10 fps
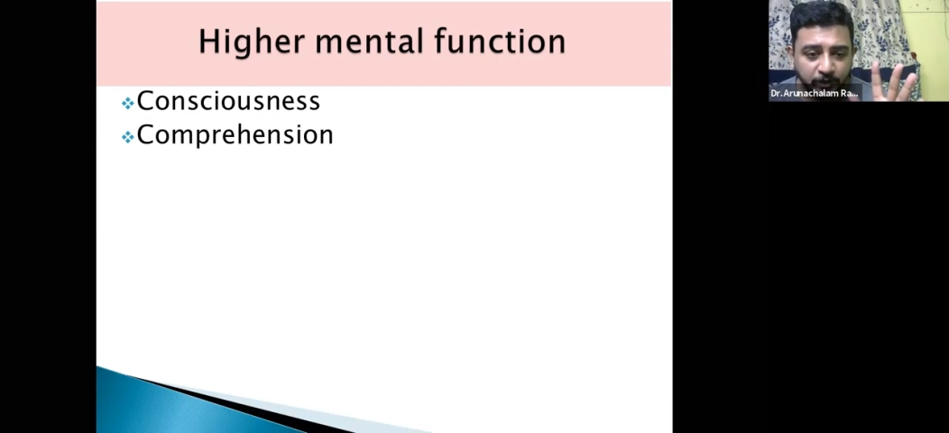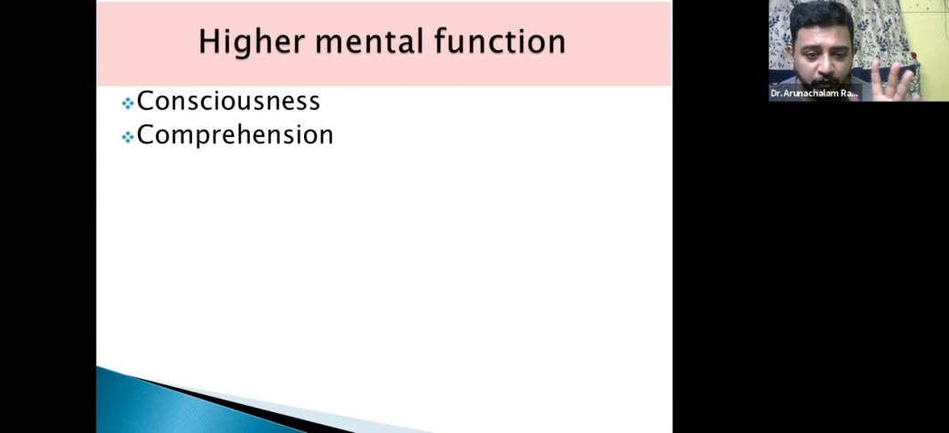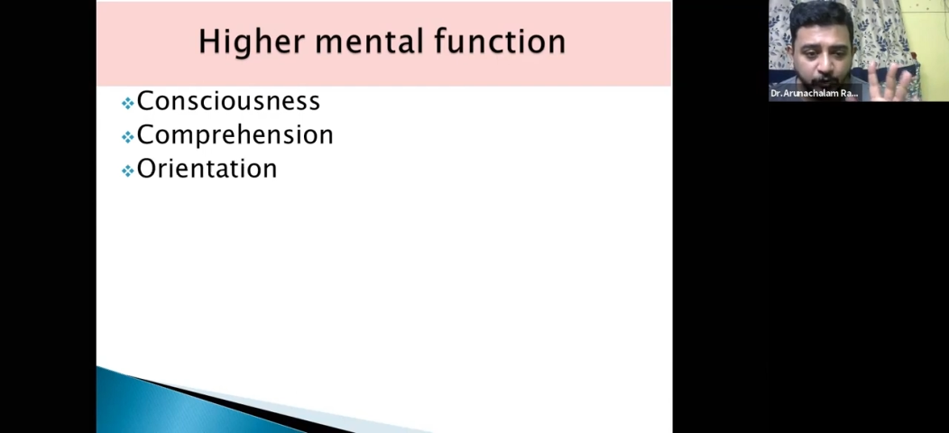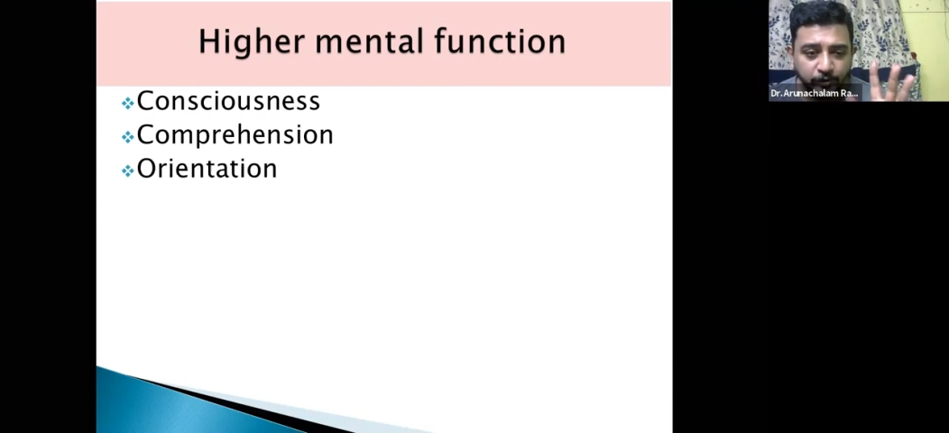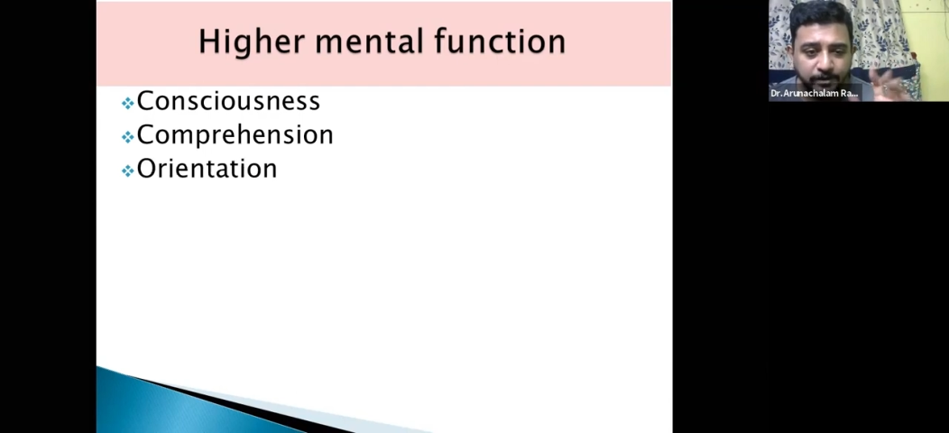
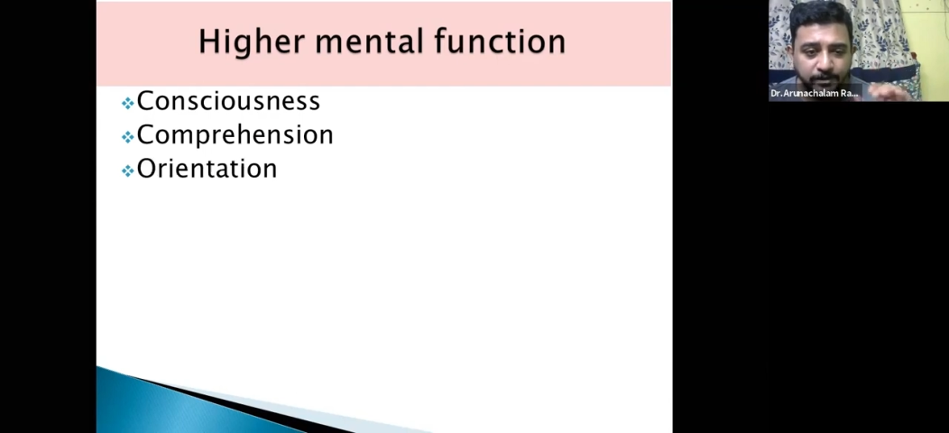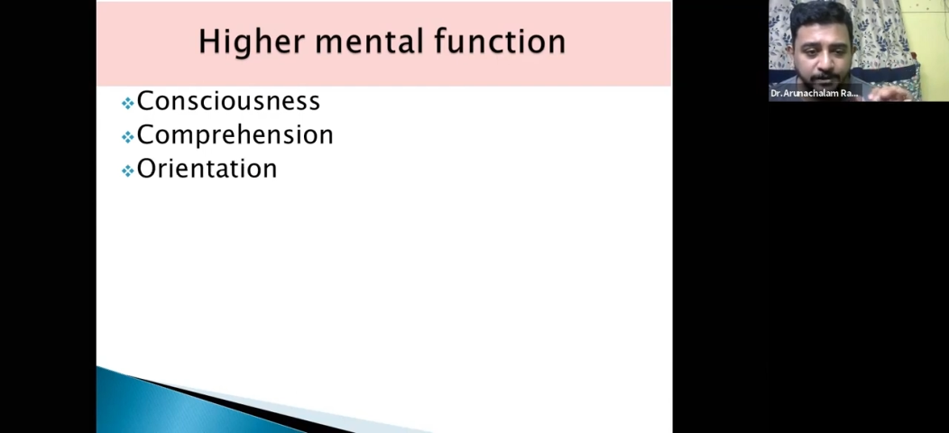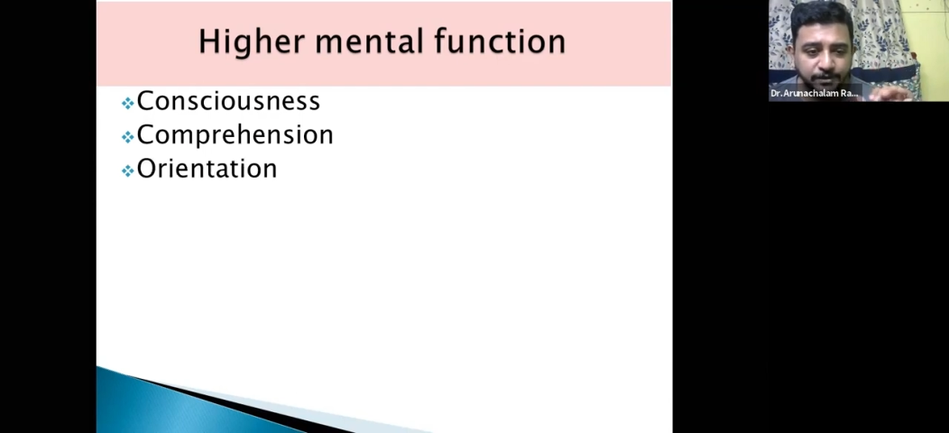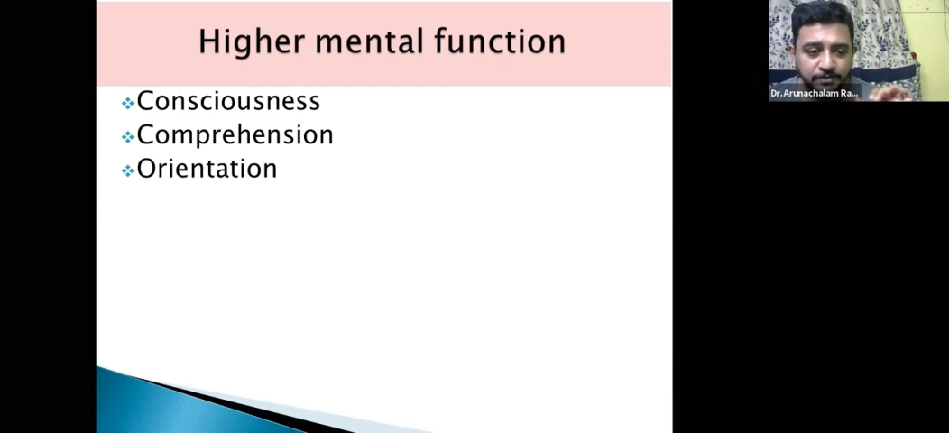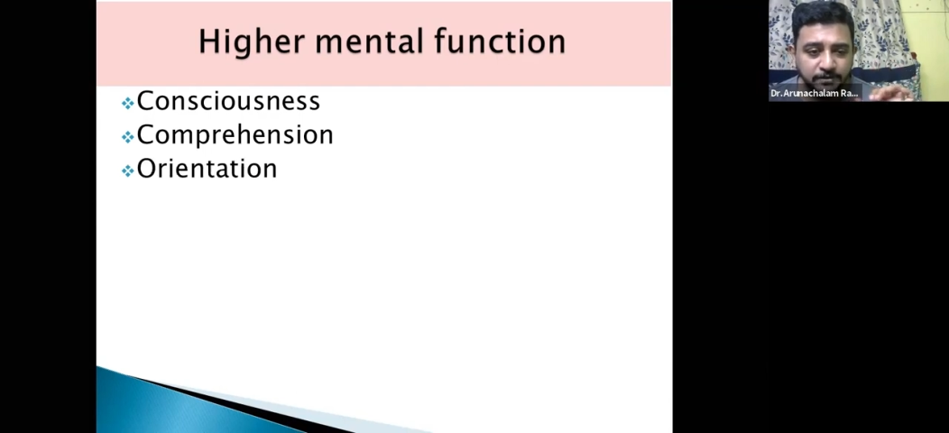
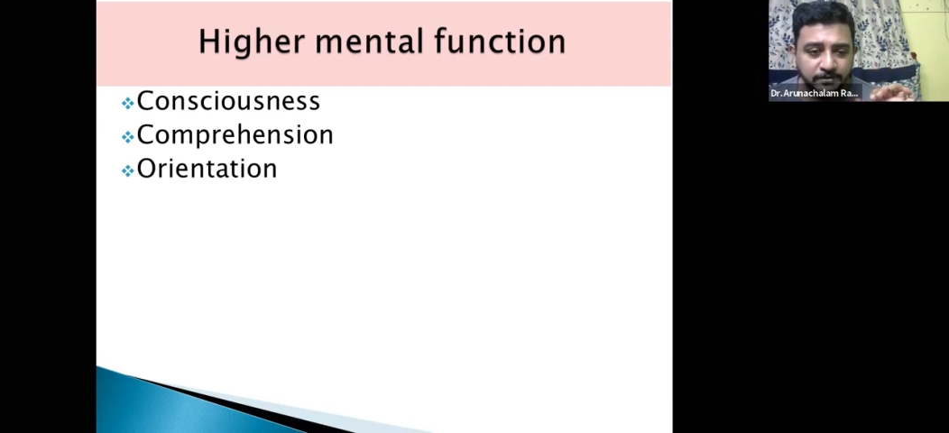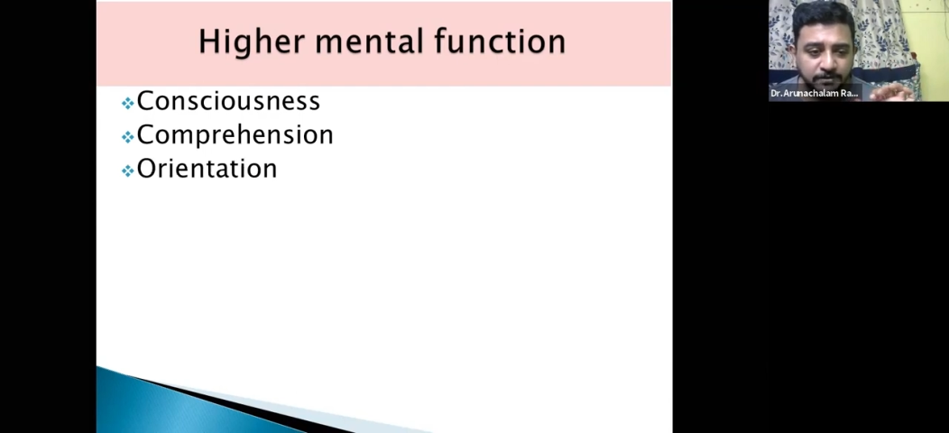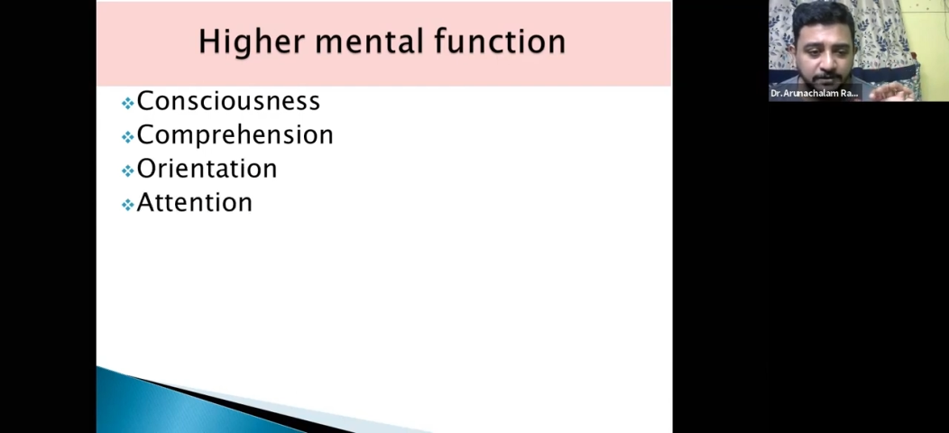orientation,